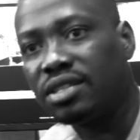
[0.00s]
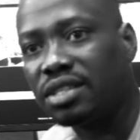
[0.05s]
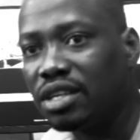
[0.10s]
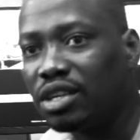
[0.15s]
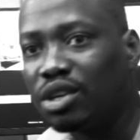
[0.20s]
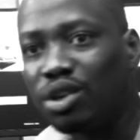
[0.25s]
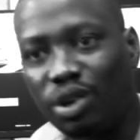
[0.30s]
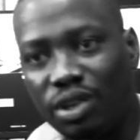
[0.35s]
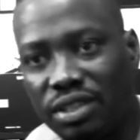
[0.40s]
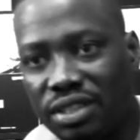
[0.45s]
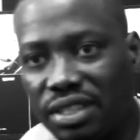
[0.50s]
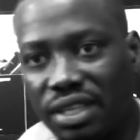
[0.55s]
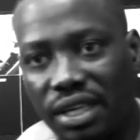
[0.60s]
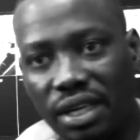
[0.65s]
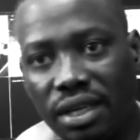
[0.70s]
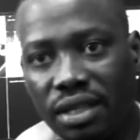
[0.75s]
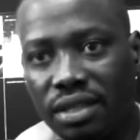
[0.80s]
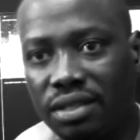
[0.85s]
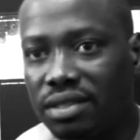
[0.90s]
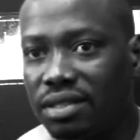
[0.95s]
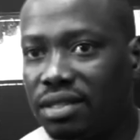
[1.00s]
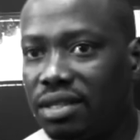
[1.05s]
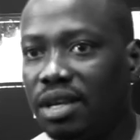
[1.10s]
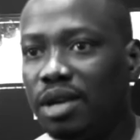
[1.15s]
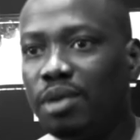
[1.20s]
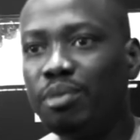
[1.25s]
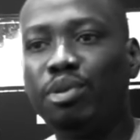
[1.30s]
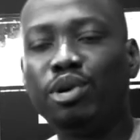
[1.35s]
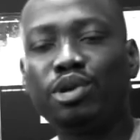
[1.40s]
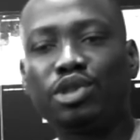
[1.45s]
same content,
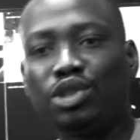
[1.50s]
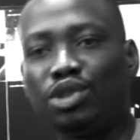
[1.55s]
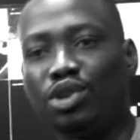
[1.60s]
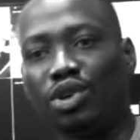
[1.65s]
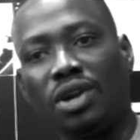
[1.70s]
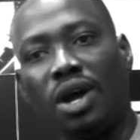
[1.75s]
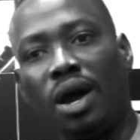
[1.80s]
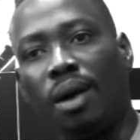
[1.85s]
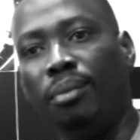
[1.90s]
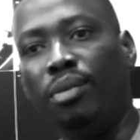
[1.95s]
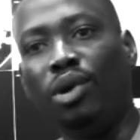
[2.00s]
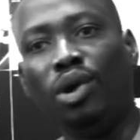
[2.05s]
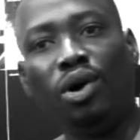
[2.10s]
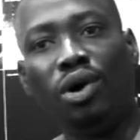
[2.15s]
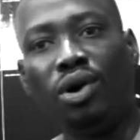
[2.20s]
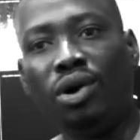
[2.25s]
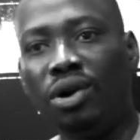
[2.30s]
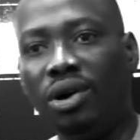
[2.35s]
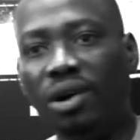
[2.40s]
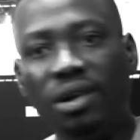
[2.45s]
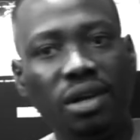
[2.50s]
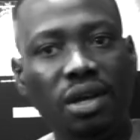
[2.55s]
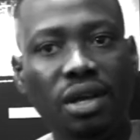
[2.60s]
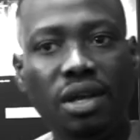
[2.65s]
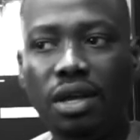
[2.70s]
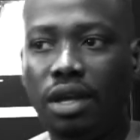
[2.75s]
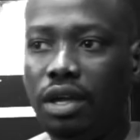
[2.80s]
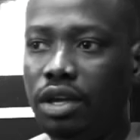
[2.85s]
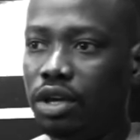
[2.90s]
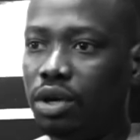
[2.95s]
post it on our blog,
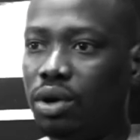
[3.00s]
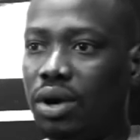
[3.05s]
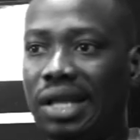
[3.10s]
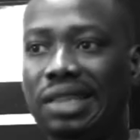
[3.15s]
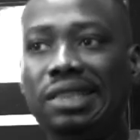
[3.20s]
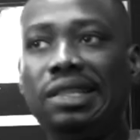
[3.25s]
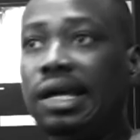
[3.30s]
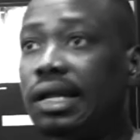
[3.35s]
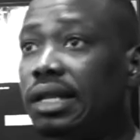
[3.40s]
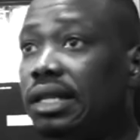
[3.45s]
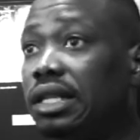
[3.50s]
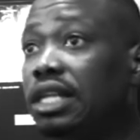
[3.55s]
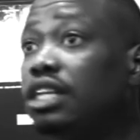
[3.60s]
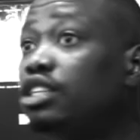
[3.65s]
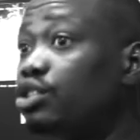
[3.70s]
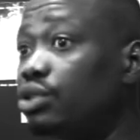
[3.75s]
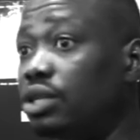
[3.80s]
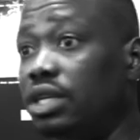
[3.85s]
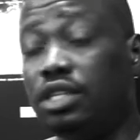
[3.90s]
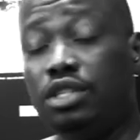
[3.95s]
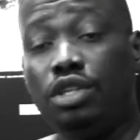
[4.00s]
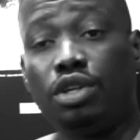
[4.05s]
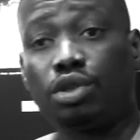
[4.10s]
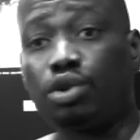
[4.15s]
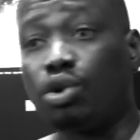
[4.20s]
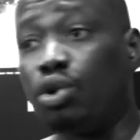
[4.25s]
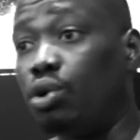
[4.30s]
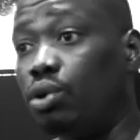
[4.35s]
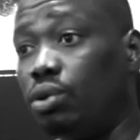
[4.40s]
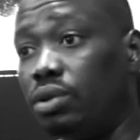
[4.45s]
you know. And then literally just
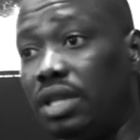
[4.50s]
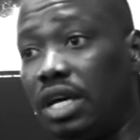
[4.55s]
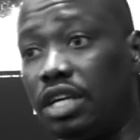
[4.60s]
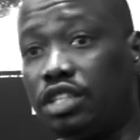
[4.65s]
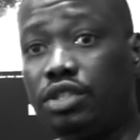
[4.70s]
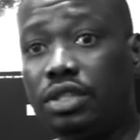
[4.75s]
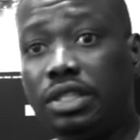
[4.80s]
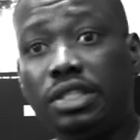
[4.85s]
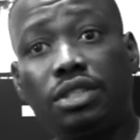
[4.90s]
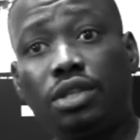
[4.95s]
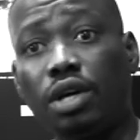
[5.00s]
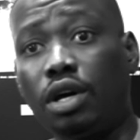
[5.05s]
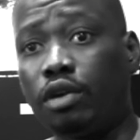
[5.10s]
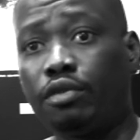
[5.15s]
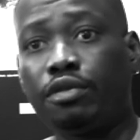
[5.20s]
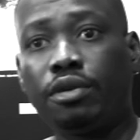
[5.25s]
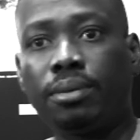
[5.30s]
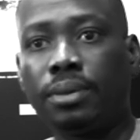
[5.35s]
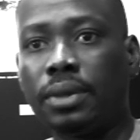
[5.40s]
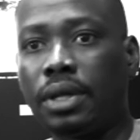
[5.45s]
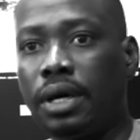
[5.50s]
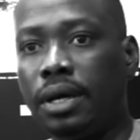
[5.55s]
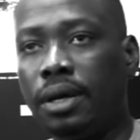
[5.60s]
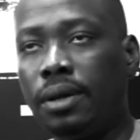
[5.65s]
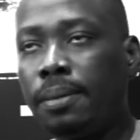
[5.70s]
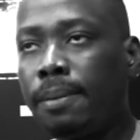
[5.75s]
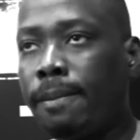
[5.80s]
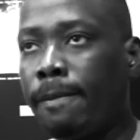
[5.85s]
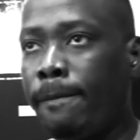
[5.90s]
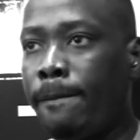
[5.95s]
all naturally started from there,
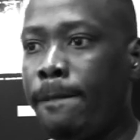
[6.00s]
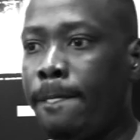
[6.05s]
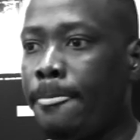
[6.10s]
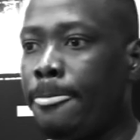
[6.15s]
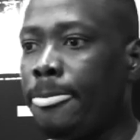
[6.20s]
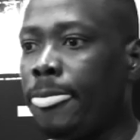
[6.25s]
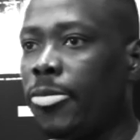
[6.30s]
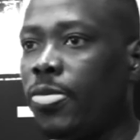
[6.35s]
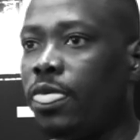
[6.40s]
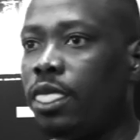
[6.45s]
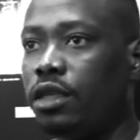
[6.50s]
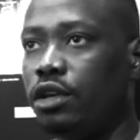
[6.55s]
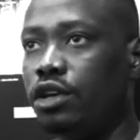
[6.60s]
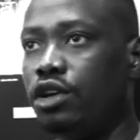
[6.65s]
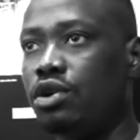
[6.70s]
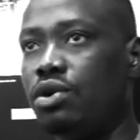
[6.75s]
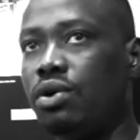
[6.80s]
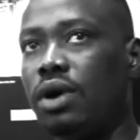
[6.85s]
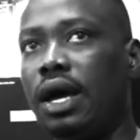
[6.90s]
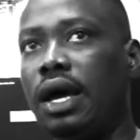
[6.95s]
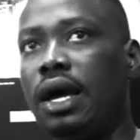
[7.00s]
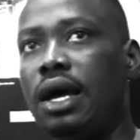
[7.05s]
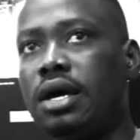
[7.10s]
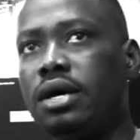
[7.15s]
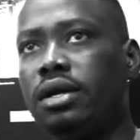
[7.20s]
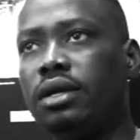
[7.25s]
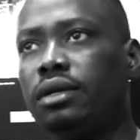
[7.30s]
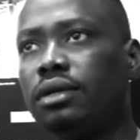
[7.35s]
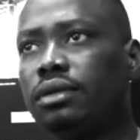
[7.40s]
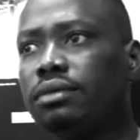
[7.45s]
you know.
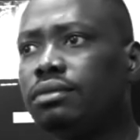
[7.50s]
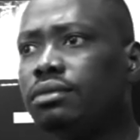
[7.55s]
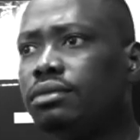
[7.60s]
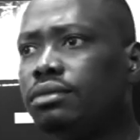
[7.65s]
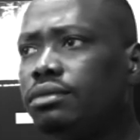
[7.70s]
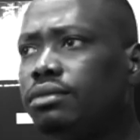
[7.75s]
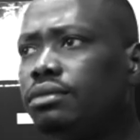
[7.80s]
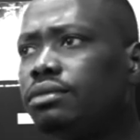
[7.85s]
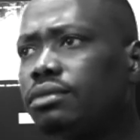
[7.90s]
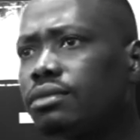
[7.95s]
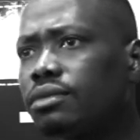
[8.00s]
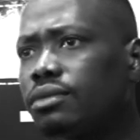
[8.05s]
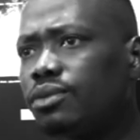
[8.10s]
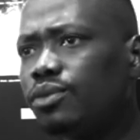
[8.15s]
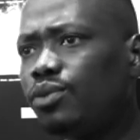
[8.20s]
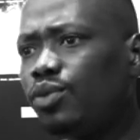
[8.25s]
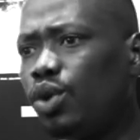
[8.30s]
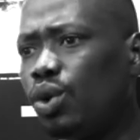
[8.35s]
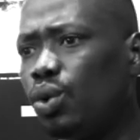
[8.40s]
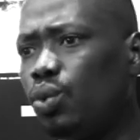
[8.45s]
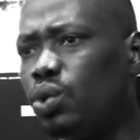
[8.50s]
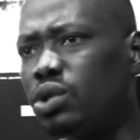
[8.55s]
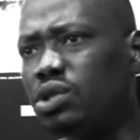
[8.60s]
And We